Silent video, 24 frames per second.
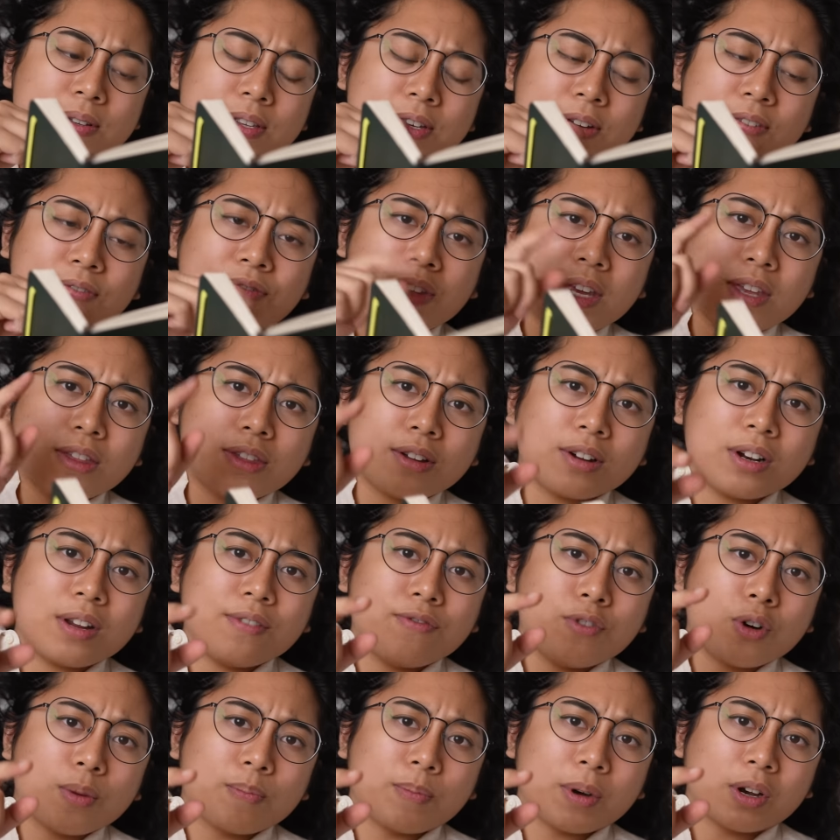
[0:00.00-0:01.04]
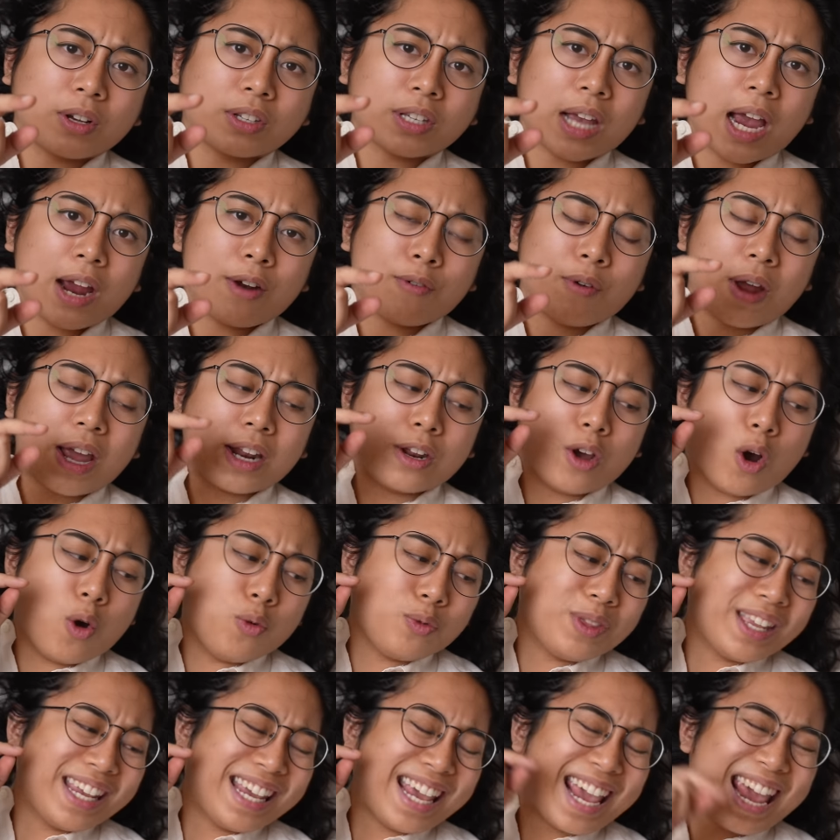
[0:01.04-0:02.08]
so of the 34 books I read,
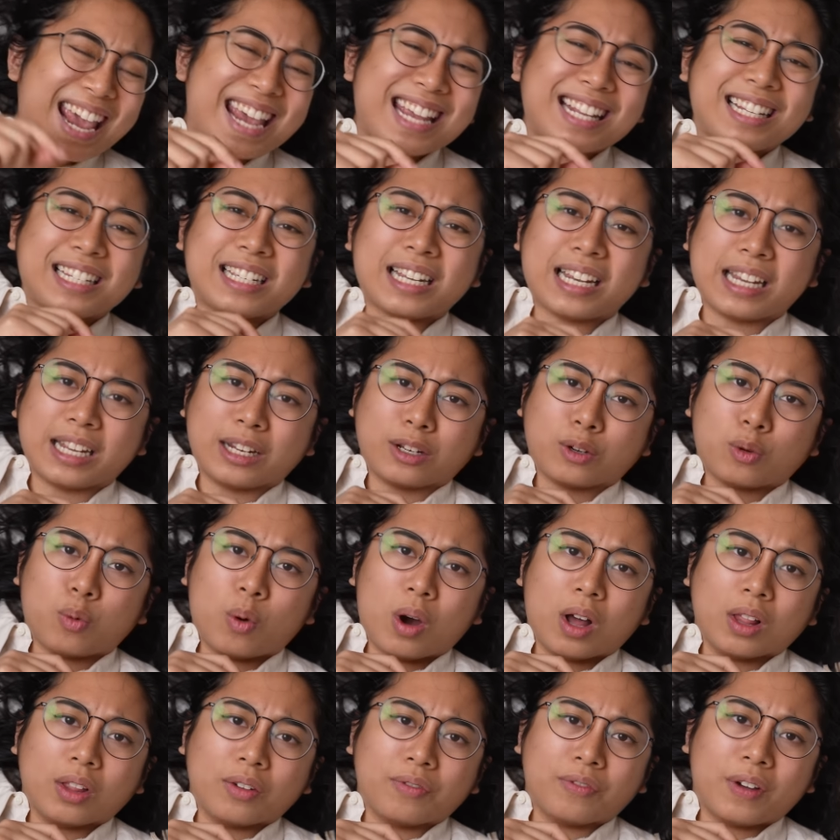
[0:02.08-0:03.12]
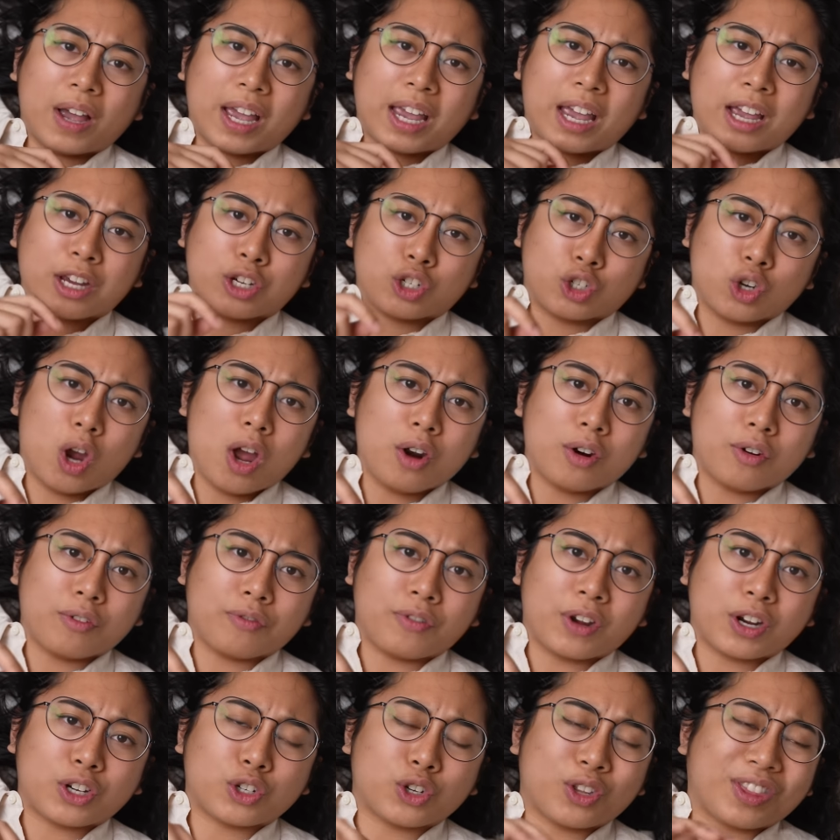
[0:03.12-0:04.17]
only 18 qualify as genre
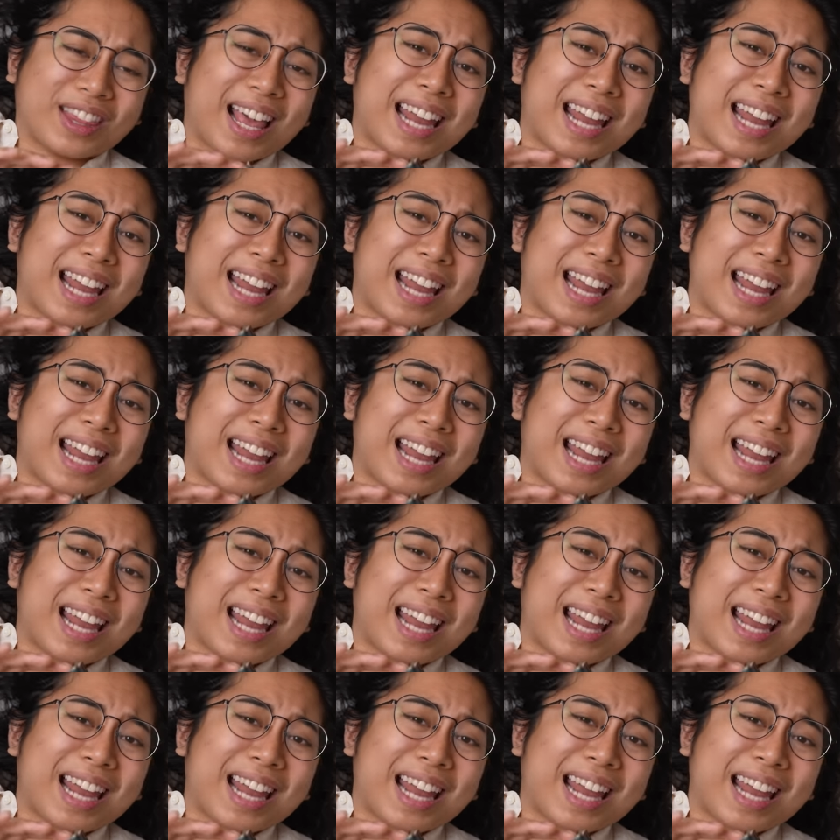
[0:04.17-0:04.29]
fiction.